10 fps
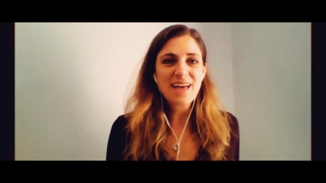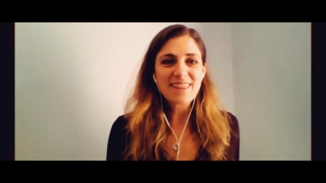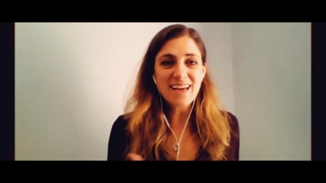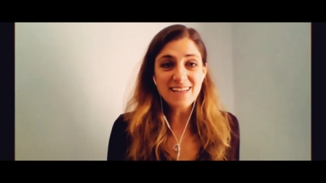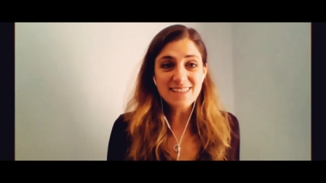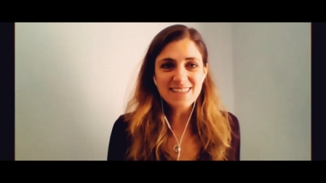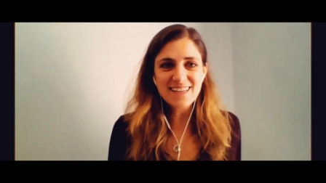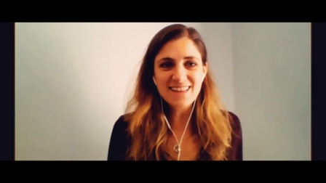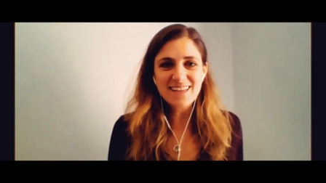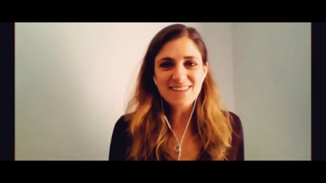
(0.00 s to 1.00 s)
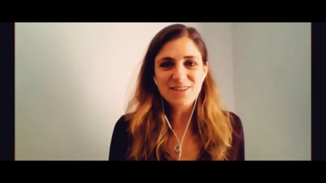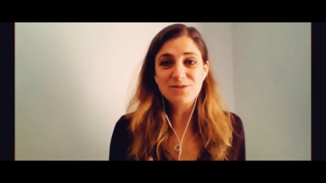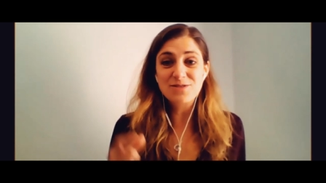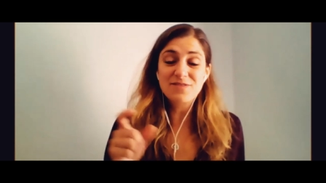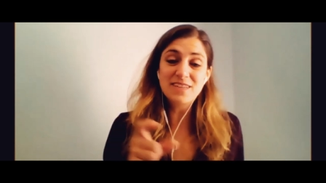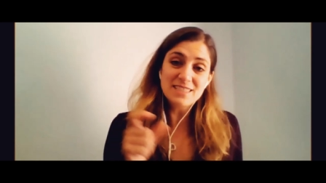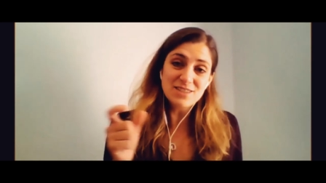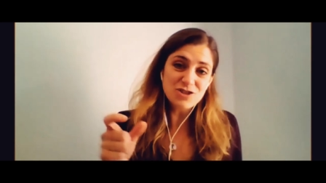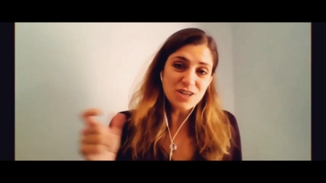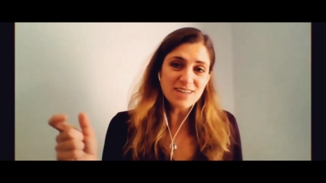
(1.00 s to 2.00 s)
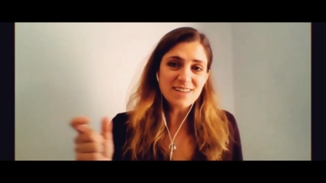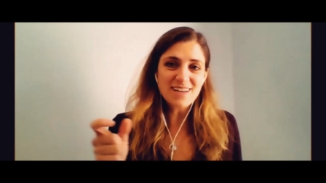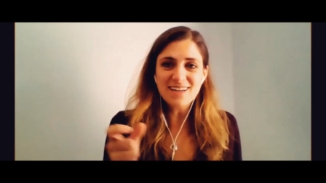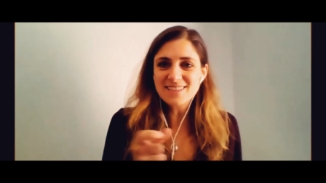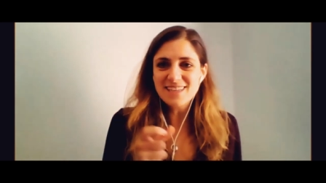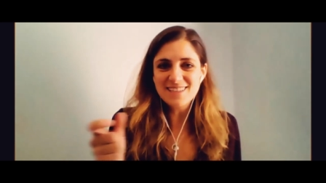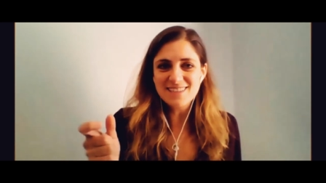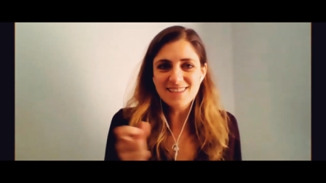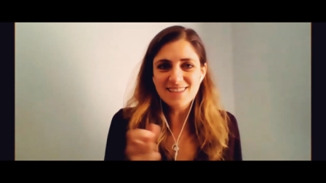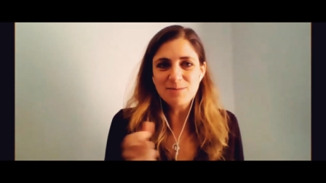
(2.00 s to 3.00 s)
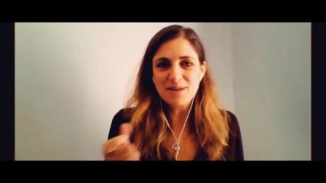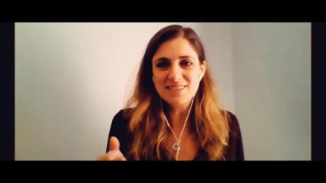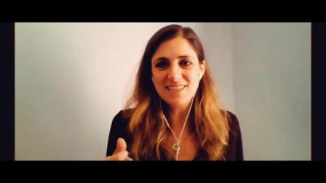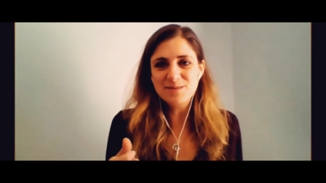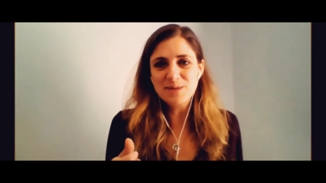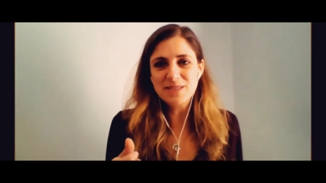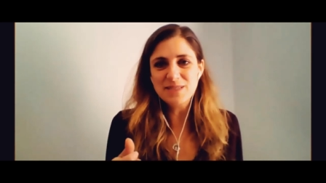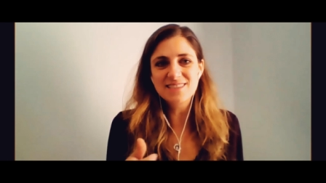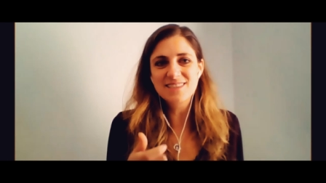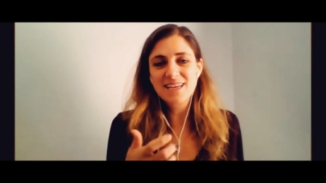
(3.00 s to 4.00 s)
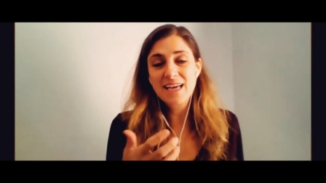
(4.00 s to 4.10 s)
the idea that you sort of need to chunk content into little bite-sized pieces,